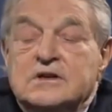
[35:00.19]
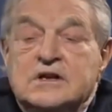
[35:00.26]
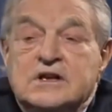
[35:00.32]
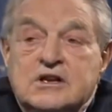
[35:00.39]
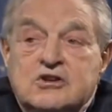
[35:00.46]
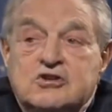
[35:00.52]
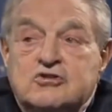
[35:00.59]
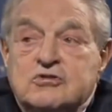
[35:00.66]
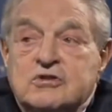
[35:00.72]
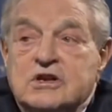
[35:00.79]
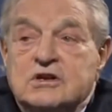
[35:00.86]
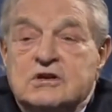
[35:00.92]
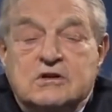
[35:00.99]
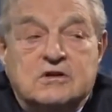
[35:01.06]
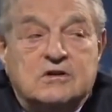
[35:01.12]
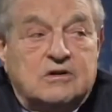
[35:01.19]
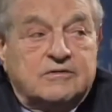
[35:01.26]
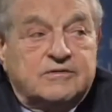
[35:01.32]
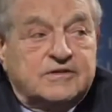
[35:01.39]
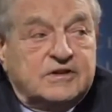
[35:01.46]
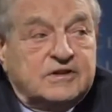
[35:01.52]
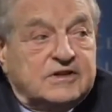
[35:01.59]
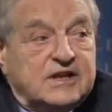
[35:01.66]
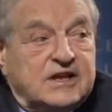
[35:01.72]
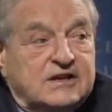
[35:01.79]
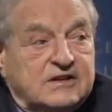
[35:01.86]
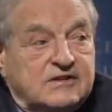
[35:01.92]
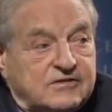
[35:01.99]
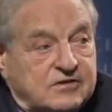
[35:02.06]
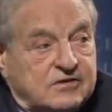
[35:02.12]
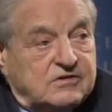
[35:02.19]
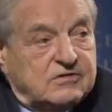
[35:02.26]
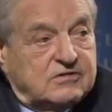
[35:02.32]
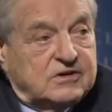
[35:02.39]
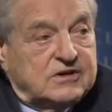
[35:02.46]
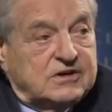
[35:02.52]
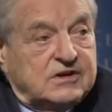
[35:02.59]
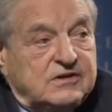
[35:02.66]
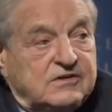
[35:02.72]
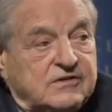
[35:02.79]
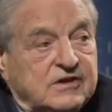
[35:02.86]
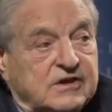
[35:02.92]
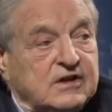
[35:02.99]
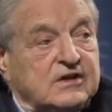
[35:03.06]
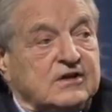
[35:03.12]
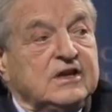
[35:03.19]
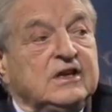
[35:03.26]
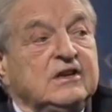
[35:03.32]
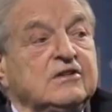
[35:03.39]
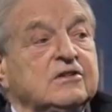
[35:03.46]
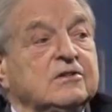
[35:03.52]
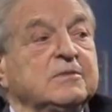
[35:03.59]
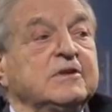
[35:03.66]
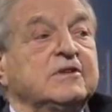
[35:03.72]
The issuing of synthetic securities needs to be